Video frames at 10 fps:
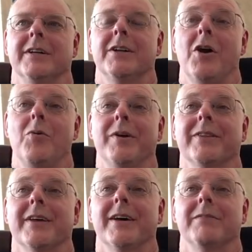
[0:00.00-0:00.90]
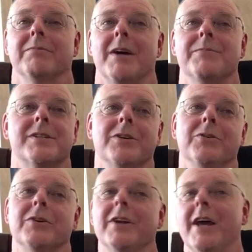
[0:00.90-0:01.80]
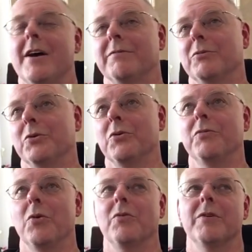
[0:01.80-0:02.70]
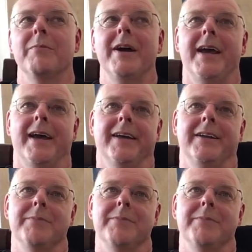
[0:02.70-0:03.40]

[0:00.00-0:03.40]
knowing that I'm still going to have a roof over my head,